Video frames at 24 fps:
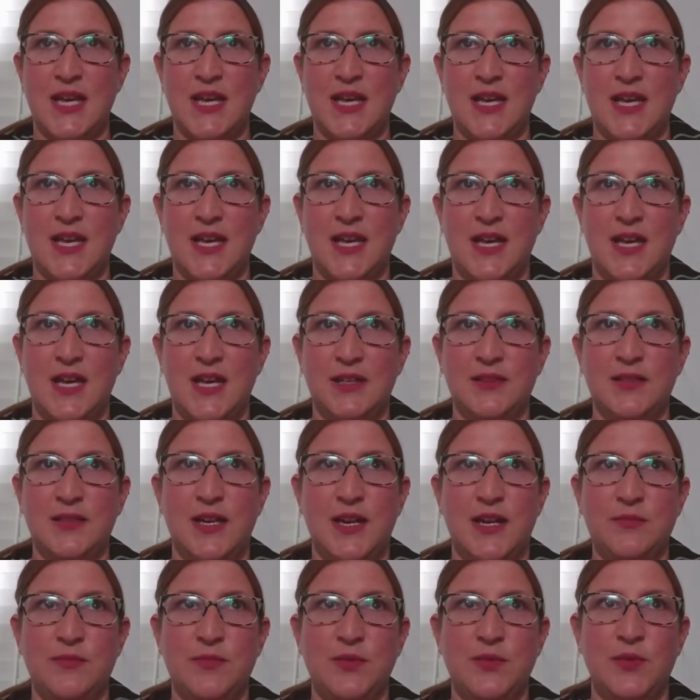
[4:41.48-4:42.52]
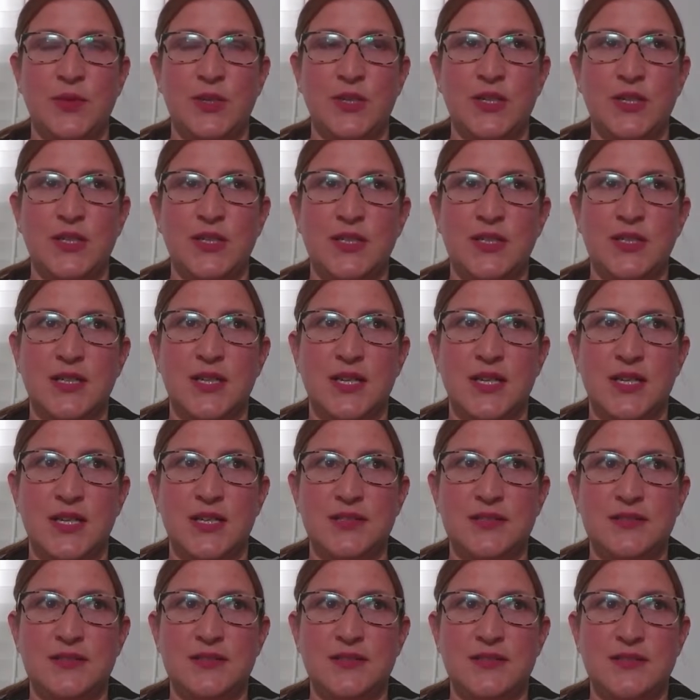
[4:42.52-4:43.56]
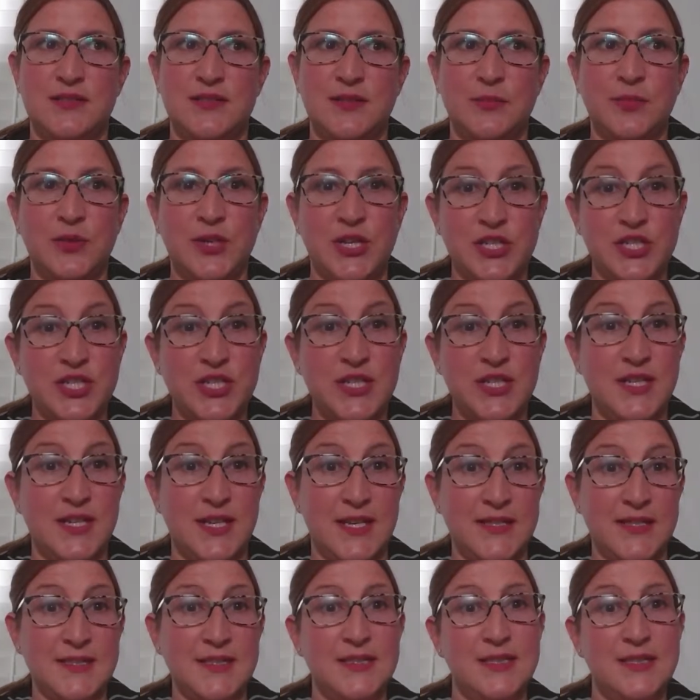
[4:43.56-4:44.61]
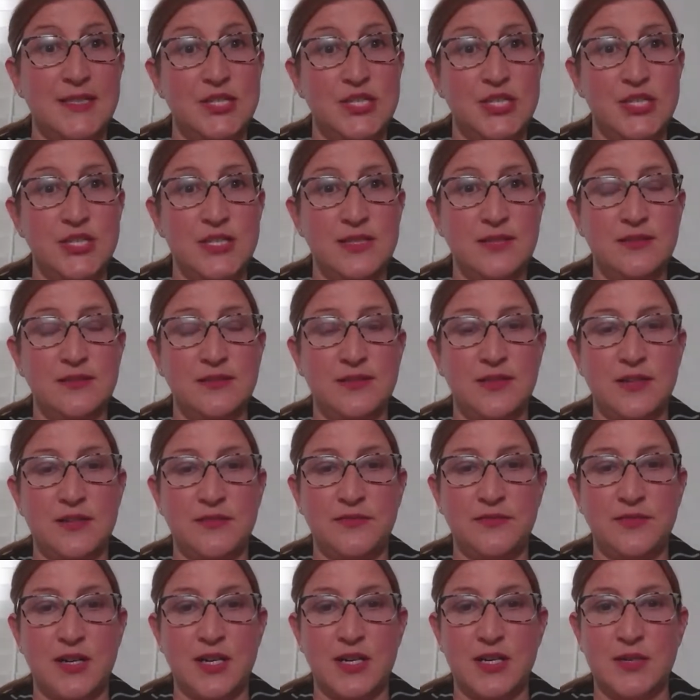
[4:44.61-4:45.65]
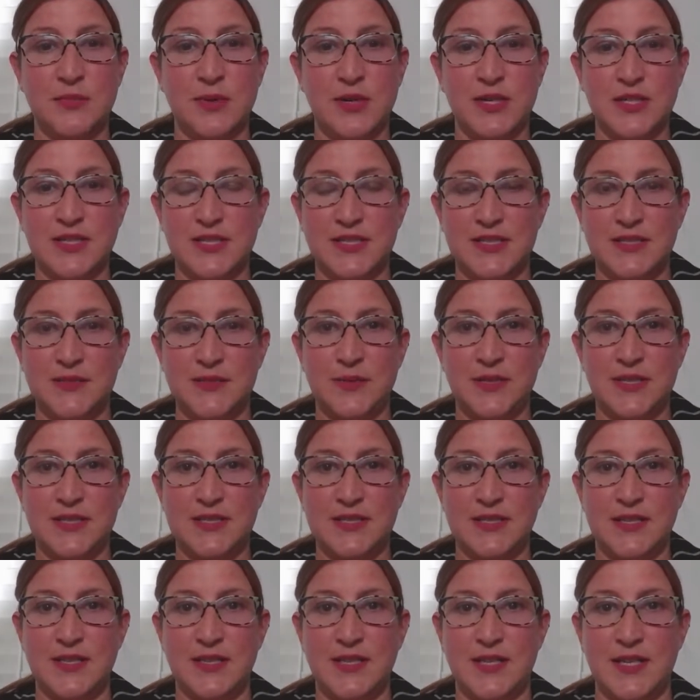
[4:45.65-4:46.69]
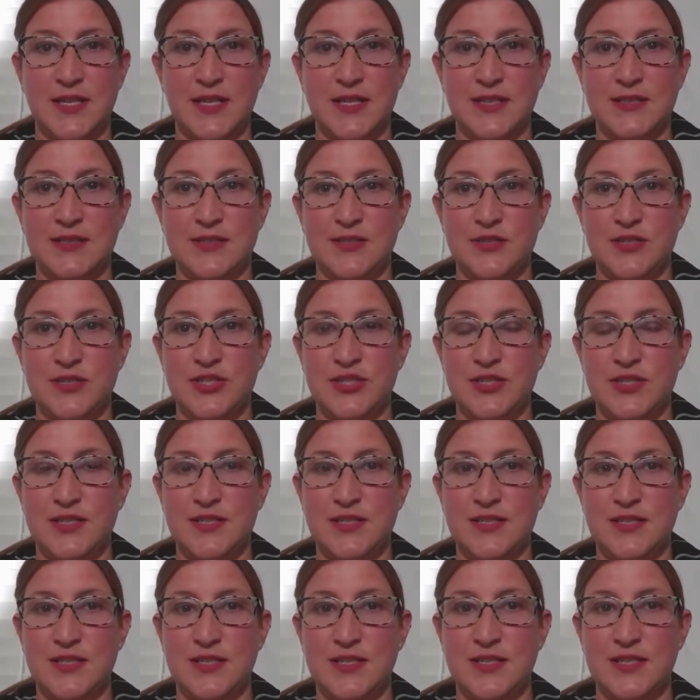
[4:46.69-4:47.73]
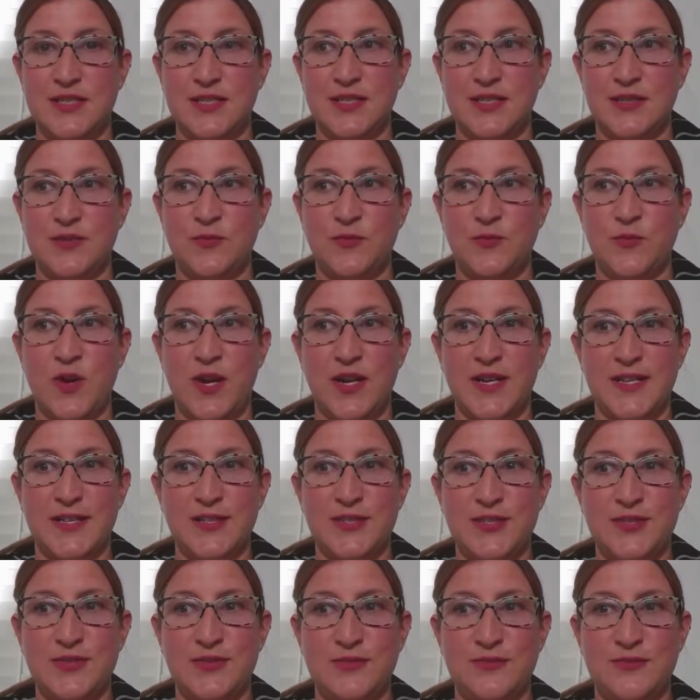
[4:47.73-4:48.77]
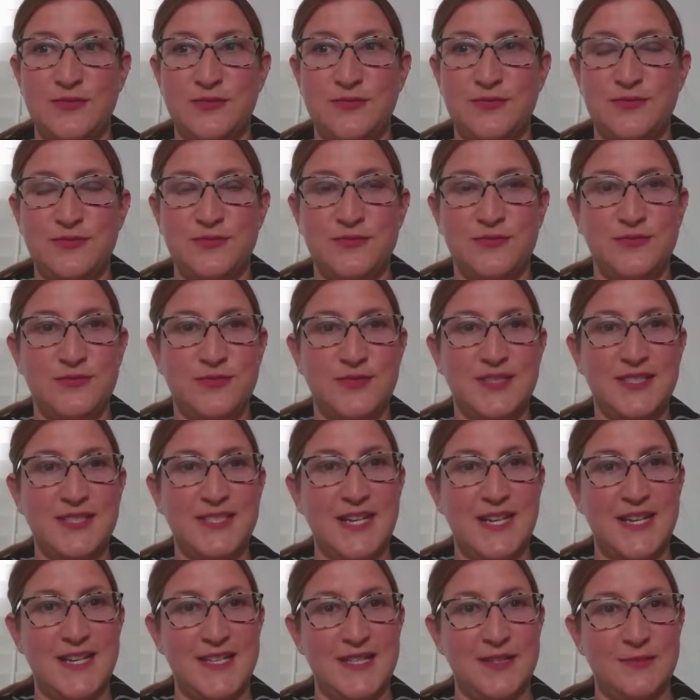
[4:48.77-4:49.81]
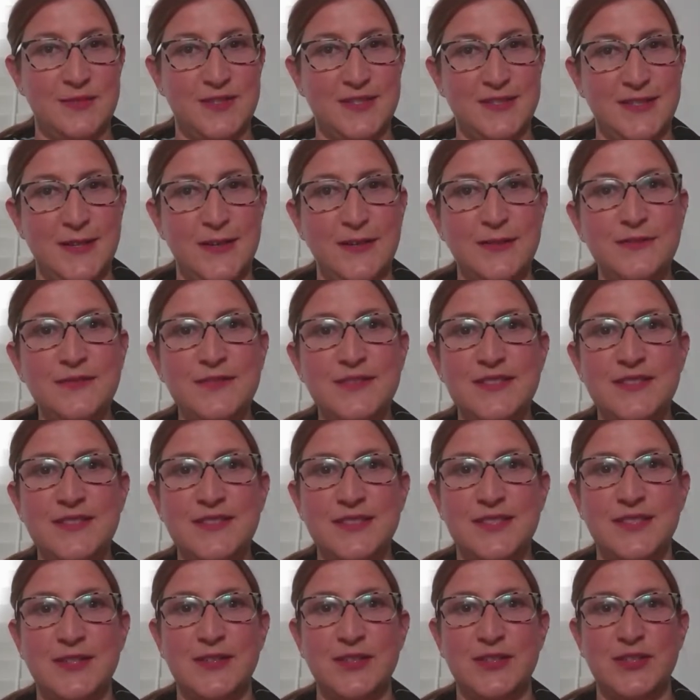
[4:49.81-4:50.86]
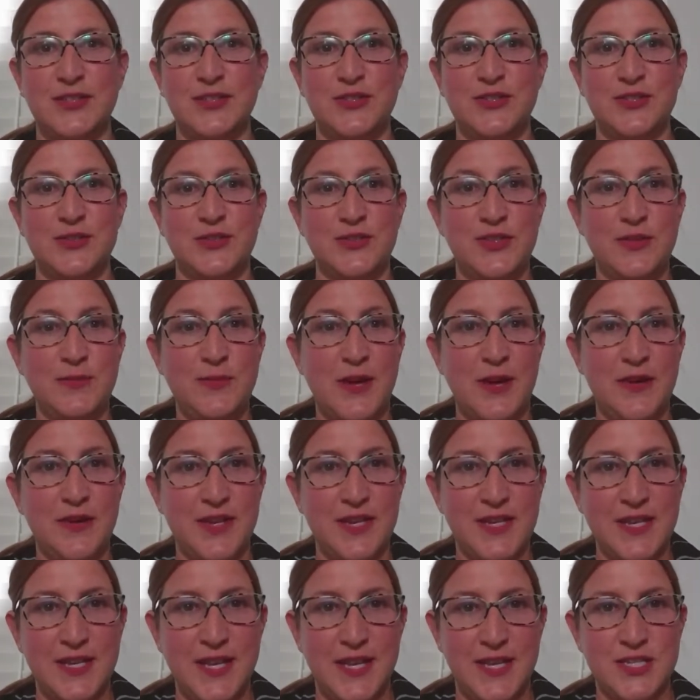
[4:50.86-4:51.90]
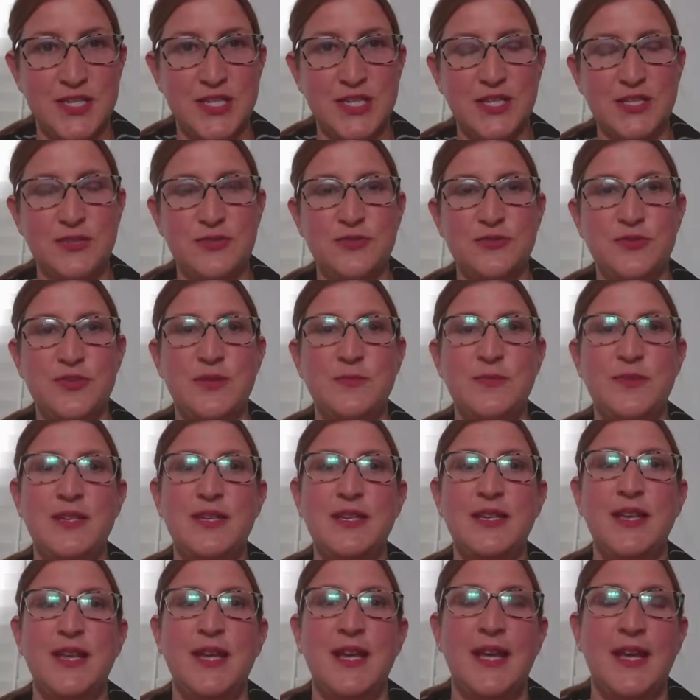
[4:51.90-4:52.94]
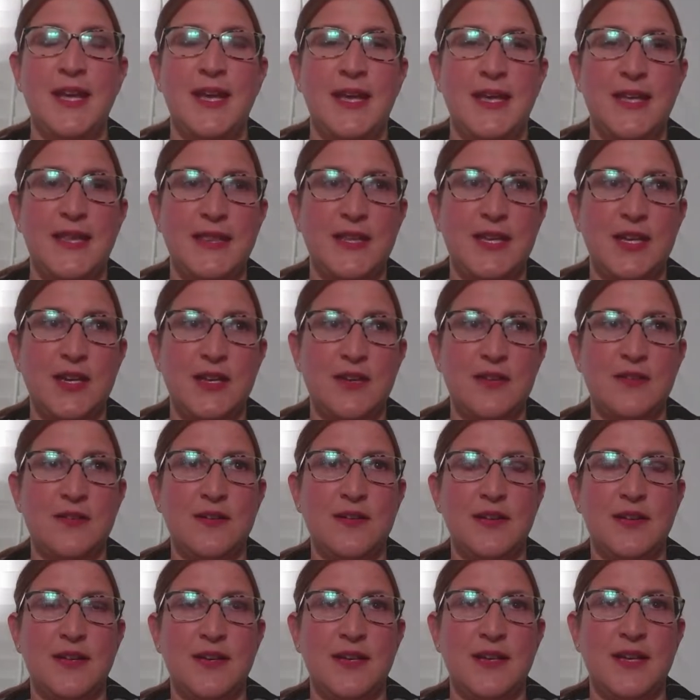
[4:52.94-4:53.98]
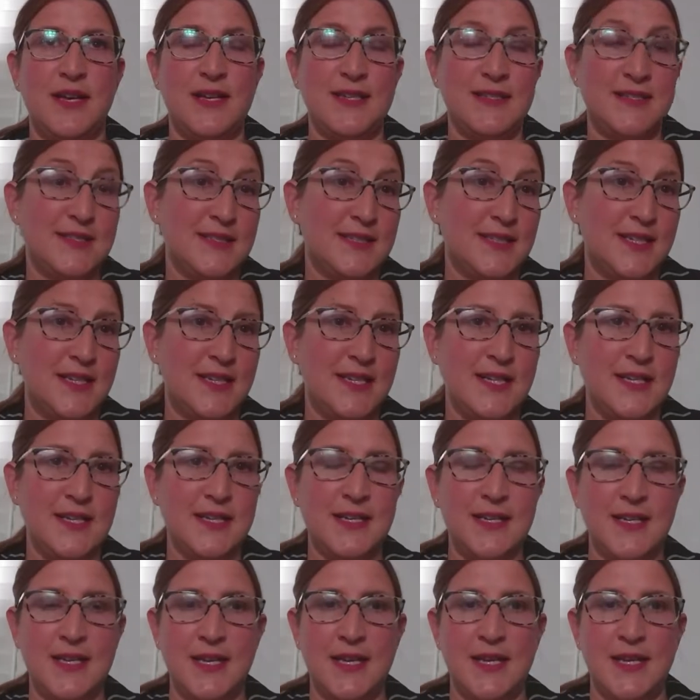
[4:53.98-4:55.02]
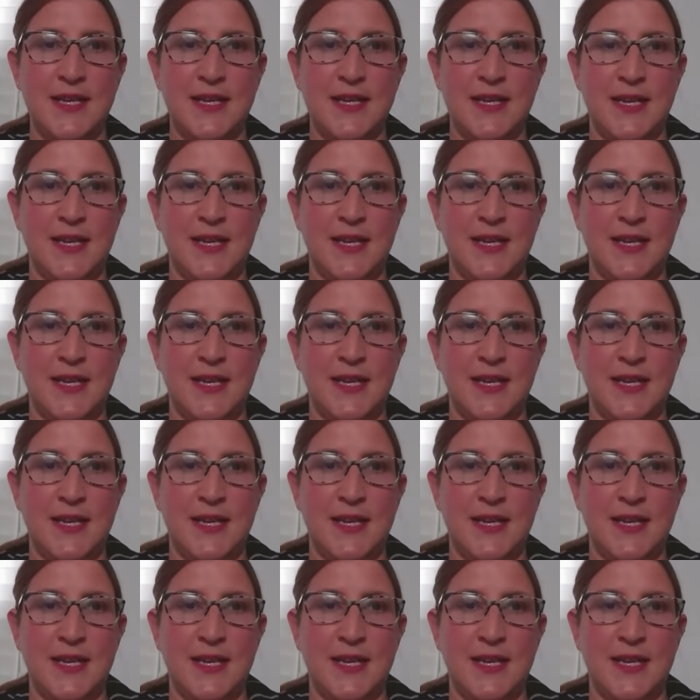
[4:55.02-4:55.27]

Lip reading: a lot more depression and isolation. A lot of our participants and clients are just wanting to stay to themselves. They're concerned about engaging in treatment. They're isolating.